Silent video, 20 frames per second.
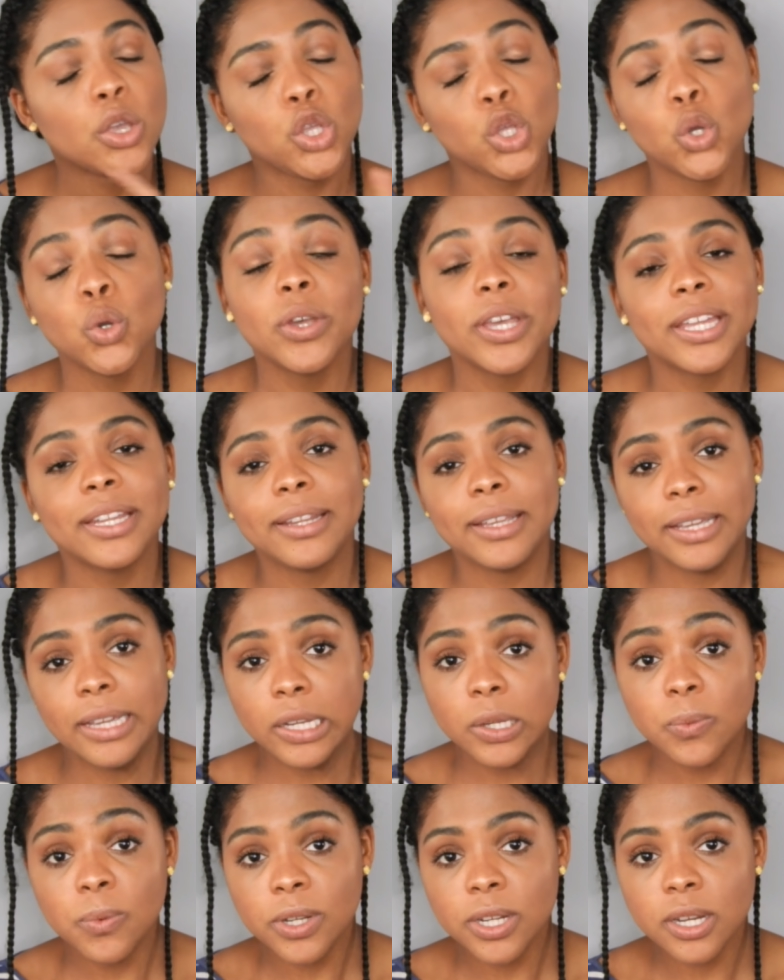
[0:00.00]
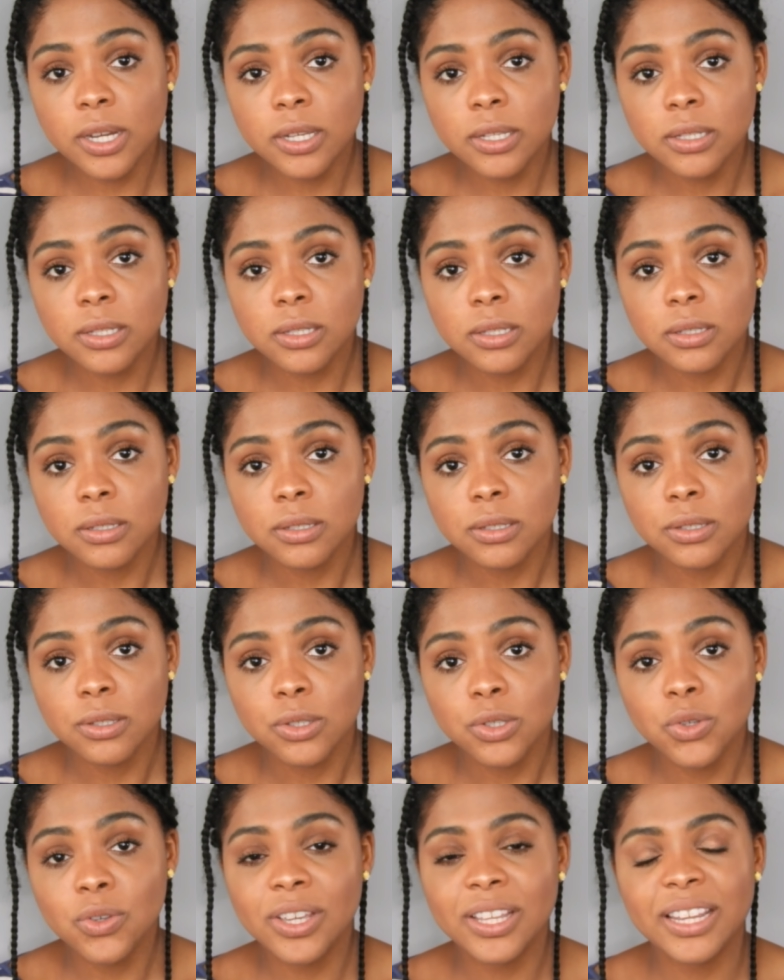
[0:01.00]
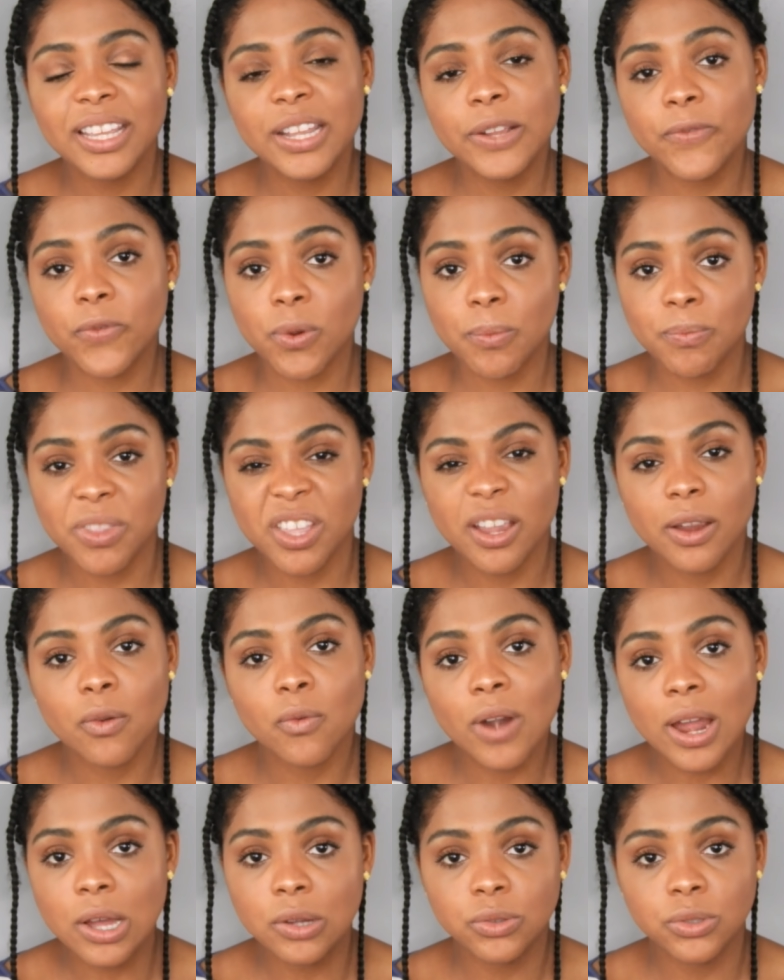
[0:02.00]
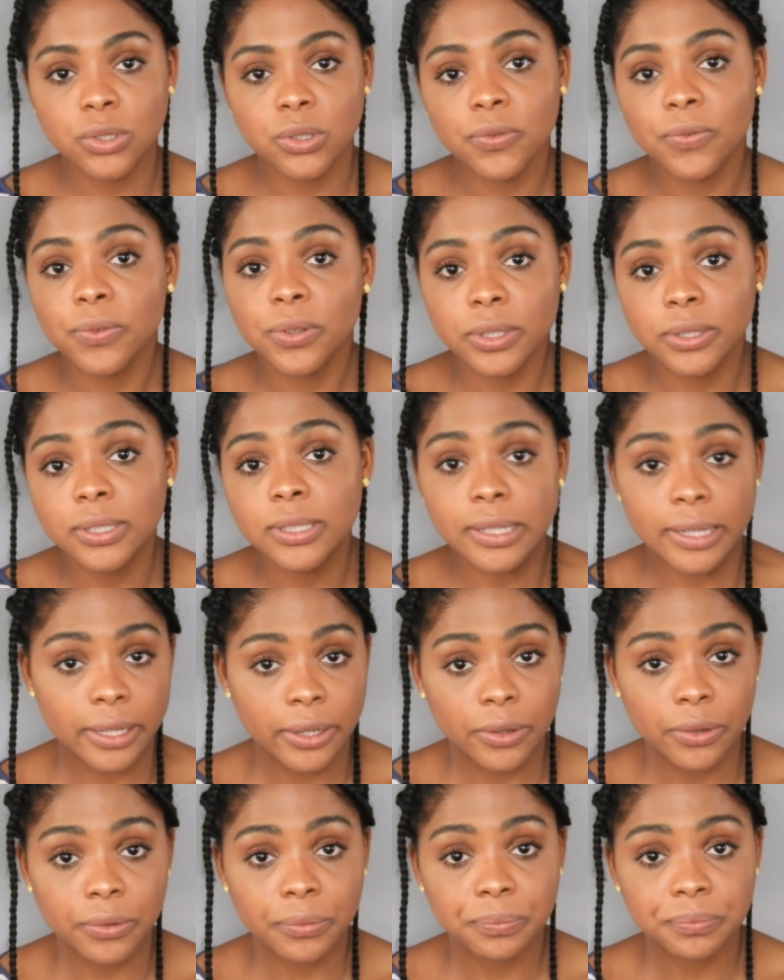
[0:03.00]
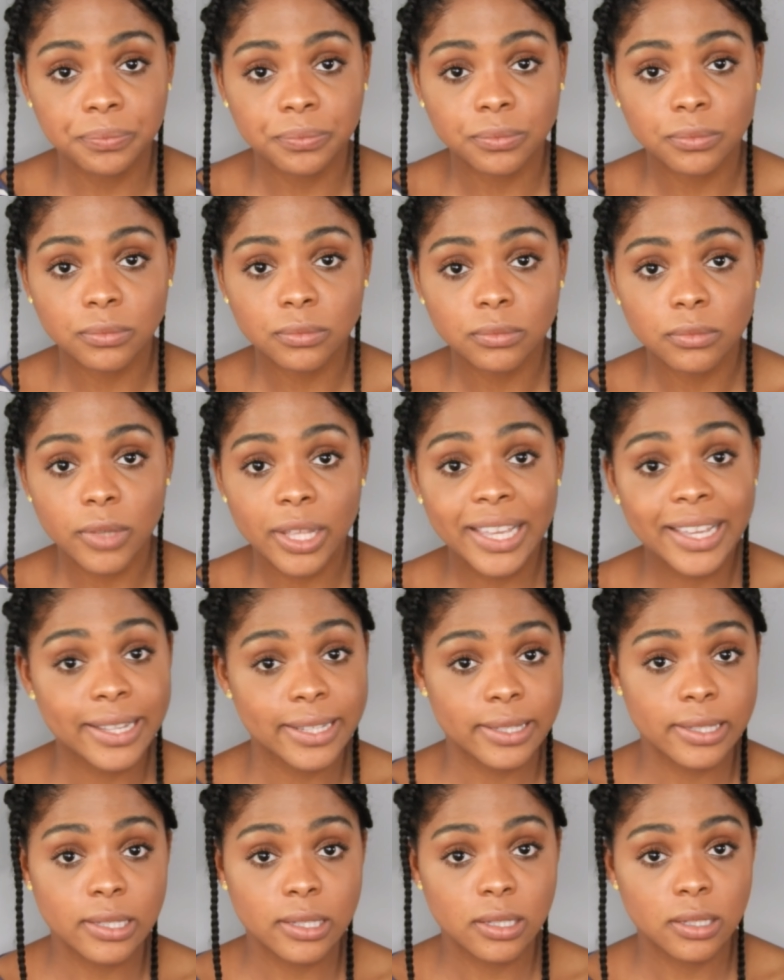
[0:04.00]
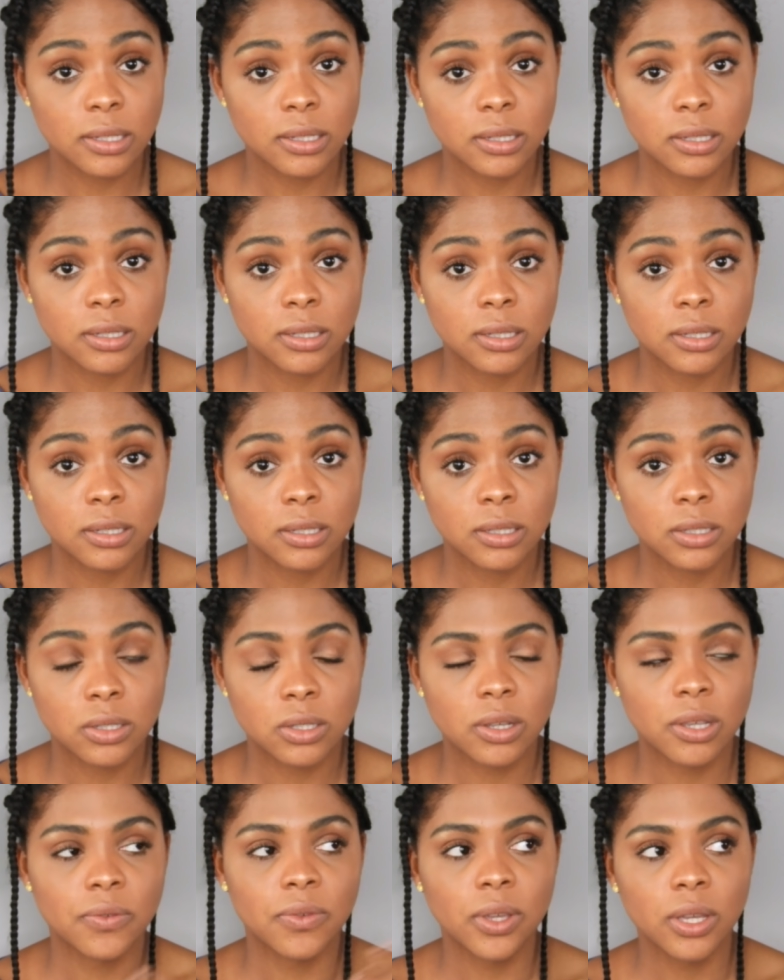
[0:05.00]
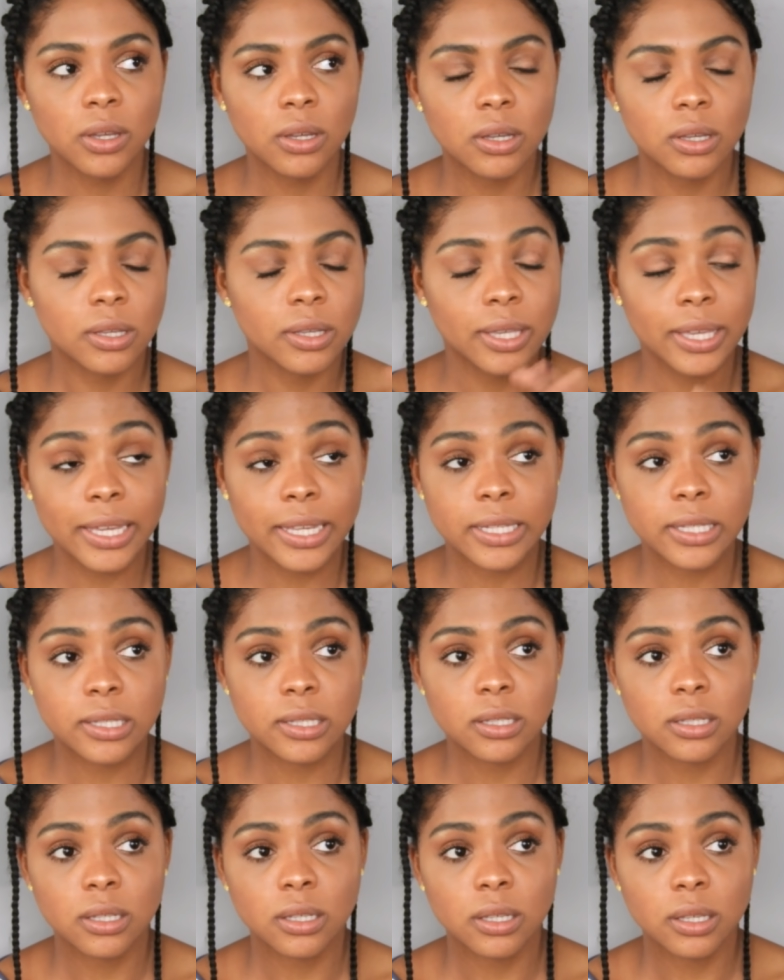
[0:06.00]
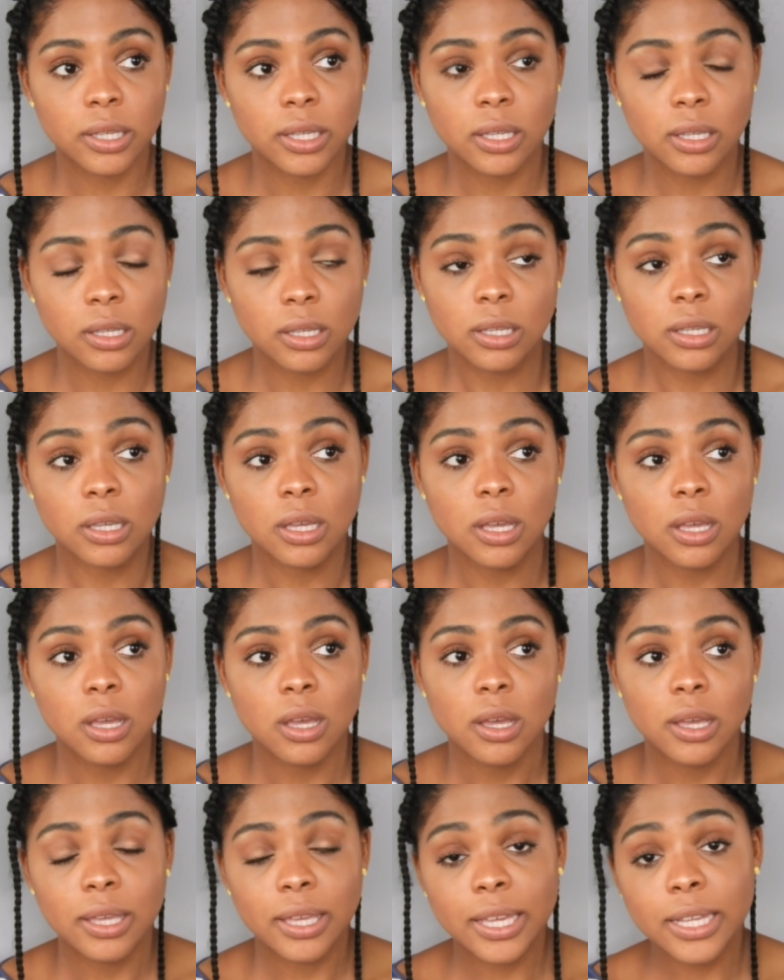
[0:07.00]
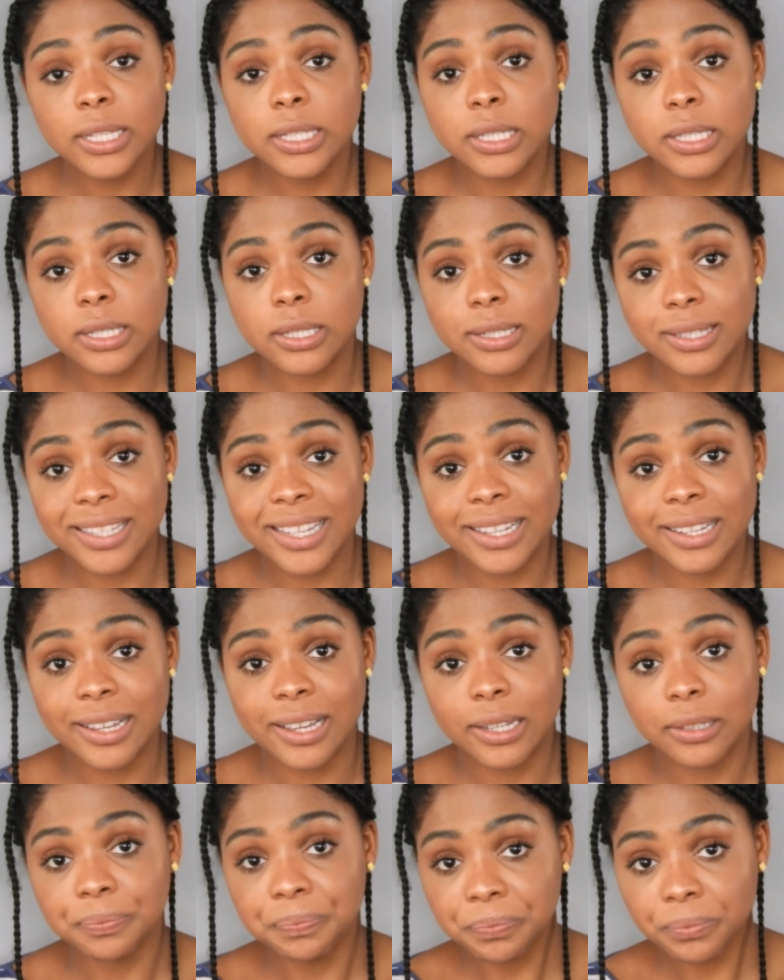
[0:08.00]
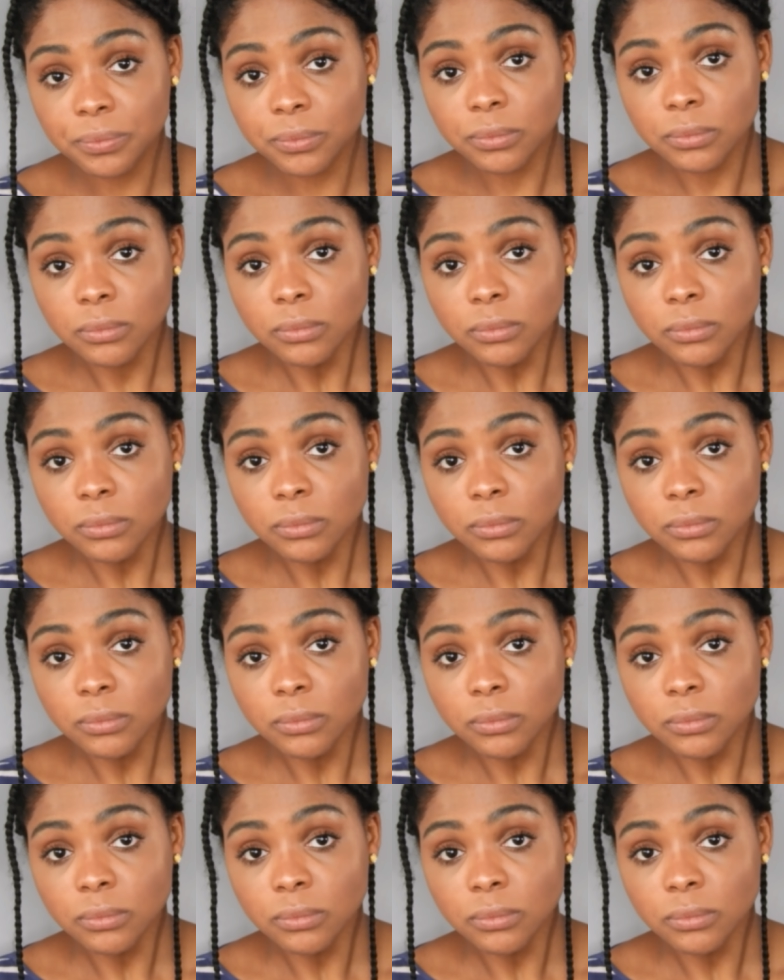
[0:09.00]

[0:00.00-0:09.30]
You can eat with us. You can eat from the ground, you filthy nigger. Kids. So if you, kids said that.